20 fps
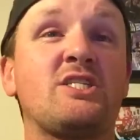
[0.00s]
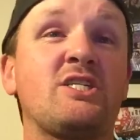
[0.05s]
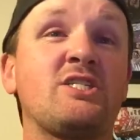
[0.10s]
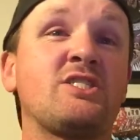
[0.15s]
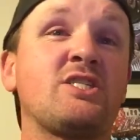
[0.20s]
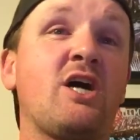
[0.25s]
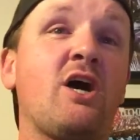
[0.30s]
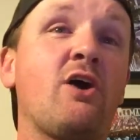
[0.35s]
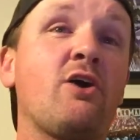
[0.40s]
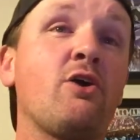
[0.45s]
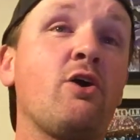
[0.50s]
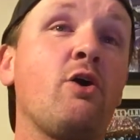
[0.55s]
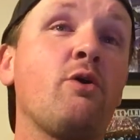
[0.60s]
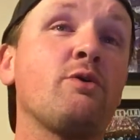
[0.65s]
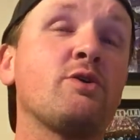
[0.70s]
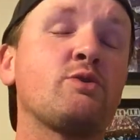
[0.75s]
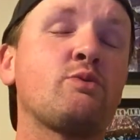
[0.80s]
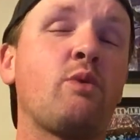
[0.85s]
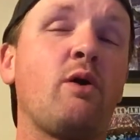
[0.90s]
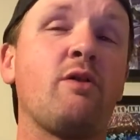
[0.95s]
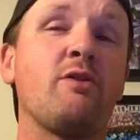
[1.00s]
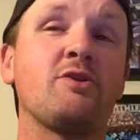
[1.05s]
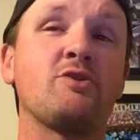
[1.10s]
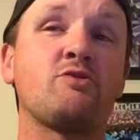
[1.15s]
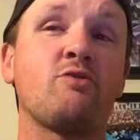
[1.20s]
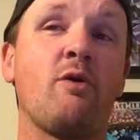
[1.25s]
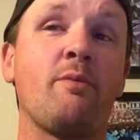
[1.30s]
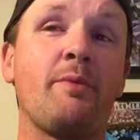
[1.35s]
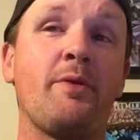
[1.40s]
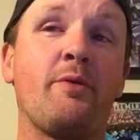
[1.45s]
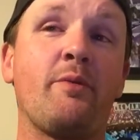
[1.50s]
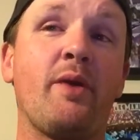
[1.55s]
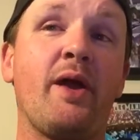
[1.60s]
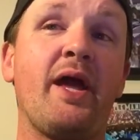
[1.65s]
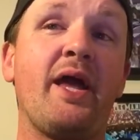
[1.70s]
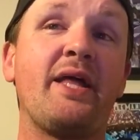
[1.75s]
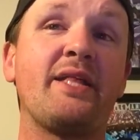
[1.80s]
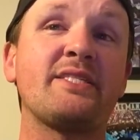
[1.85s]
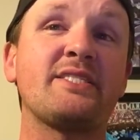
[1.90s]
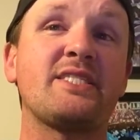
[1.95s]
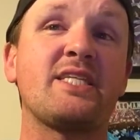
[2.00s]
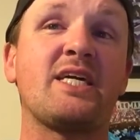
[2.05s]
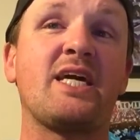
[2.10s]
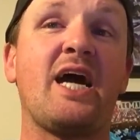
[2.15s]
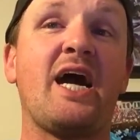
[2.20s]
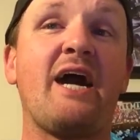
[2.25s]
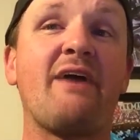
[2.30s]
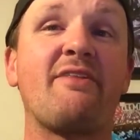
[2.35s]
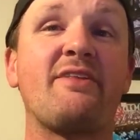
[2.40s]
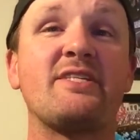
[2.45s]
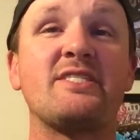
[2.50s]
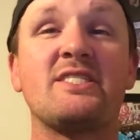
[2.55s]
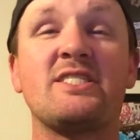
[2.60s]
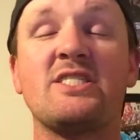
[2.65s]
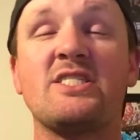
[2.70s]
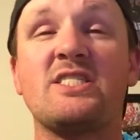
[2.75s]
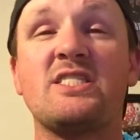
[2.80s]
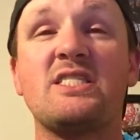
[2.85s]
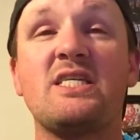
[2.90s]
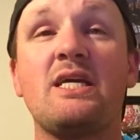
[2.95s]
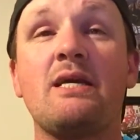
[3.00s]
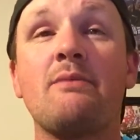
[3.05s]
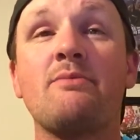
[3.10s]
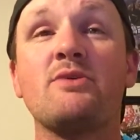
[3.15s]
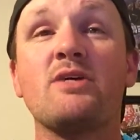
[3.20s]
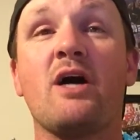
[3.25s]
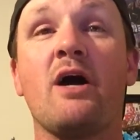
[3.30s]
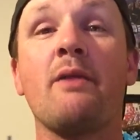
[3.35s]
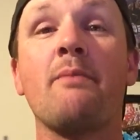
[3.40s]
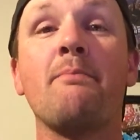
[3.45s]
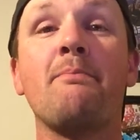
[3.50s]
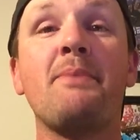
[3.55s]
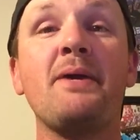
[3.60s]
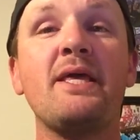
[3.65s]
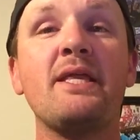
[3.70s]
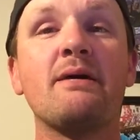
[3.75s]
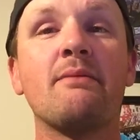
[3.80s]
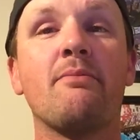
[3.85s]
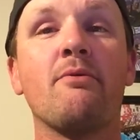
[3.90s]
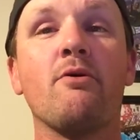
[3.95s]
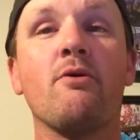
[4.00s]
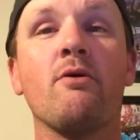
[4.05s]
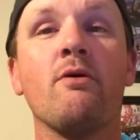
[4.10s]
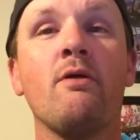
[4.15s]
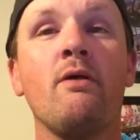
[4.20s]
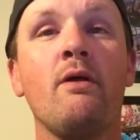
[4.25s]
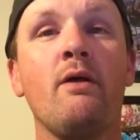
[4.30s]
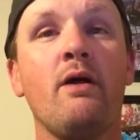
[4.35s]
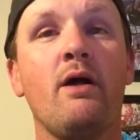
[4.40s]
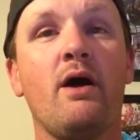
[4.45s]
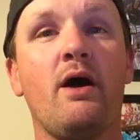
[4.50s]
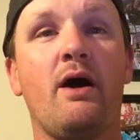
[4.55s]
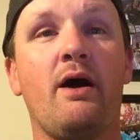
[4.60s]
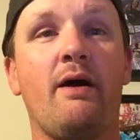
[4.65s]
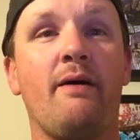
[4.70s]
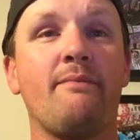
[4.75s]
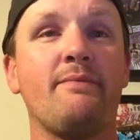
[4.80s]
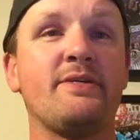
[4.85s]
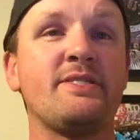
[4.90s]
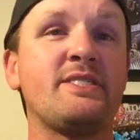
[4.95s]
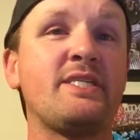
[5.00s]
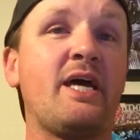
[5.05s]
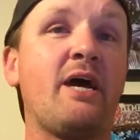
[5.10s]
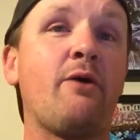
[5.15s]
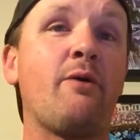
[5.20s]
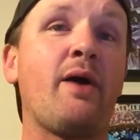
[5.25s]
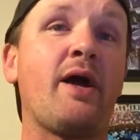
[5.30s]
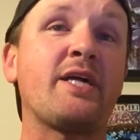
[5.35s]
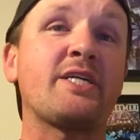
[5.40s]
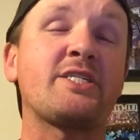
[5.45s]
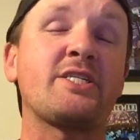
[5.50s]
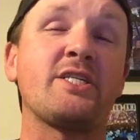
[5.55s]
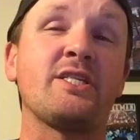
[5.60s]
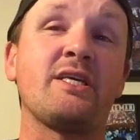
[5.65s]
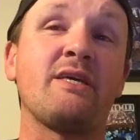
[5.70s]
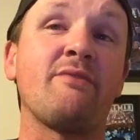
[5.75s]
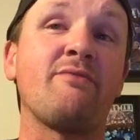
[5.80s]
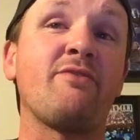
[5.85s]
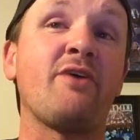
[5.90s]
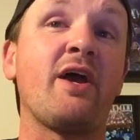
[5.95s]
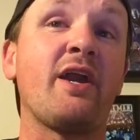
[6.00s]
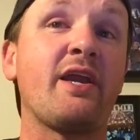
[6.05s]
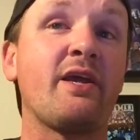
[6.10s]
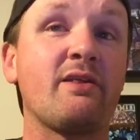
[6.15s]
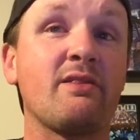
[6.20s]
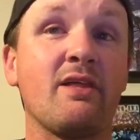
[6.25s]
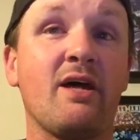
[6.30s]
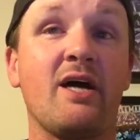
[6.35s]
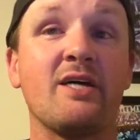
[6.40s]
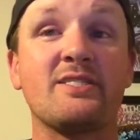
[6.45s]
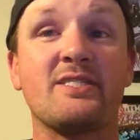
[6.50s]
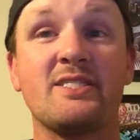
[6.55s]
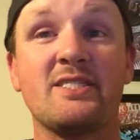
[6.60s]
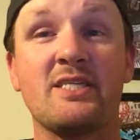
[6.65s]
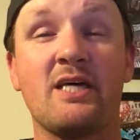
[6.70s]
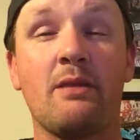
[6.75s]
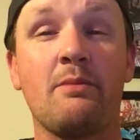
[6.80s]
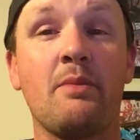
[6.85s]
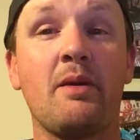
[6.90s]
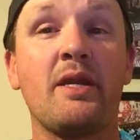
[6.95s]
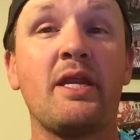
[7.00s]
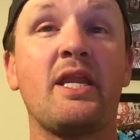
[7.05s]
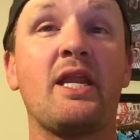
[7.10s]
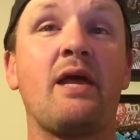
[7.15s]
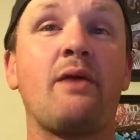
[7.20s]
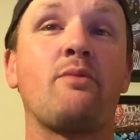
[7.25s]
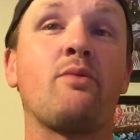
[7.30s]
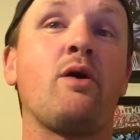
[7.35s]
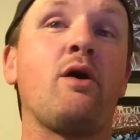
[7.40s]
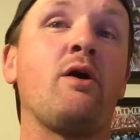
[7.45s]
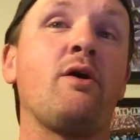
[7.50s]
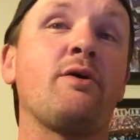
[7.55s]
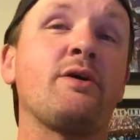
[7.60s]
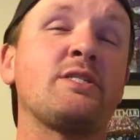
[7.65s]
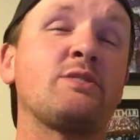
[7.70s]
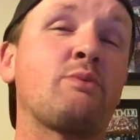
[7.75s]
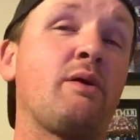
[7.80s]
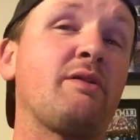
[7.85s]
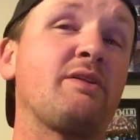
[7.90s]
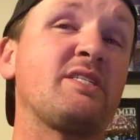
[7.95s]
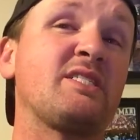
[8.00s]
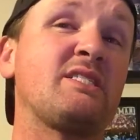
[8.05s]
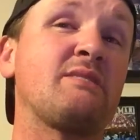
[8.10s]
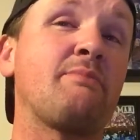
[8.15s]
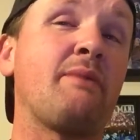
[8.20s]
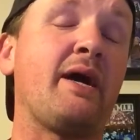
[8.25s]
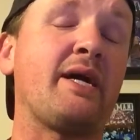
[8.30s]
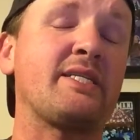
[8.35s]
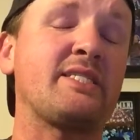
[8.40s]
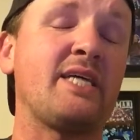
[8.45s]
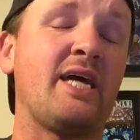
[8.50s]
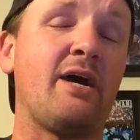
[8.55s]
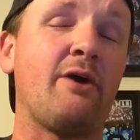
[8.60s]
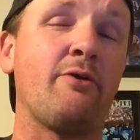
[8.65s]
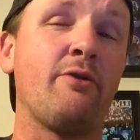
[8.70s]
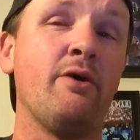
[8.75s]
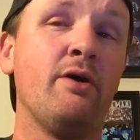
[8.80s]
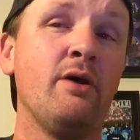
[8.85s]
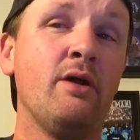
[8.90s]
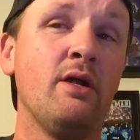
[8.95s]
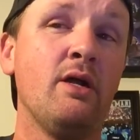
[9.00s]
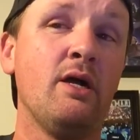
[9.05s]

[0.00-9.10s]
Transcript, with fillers: Cesaro as well as Roman Reigns. The guy that just seemed unbeatable um, is now actually finding losses on Monday Night Raw as well as SmackDown.